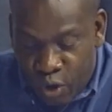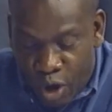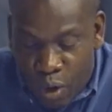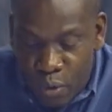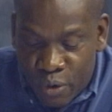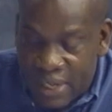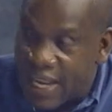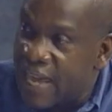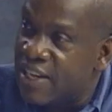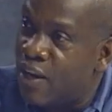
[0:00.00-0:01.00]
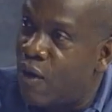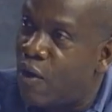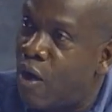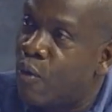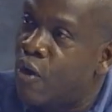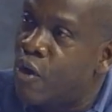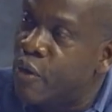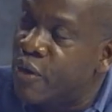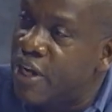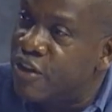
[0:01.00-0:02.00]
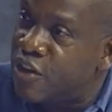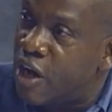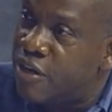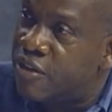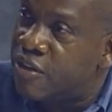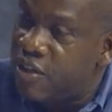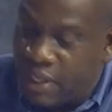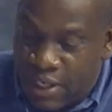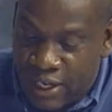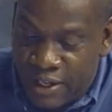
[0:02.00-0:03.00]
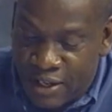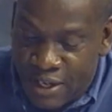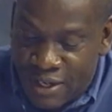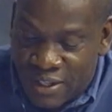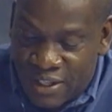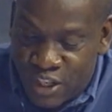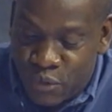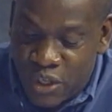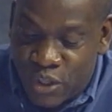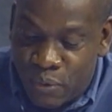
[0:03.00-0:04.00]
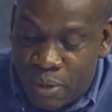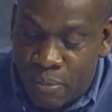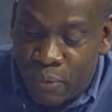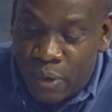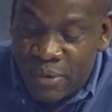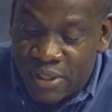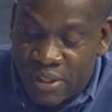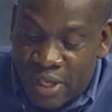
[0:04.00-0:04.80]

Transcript: so how could that now, how could a judge in a situation where Mr.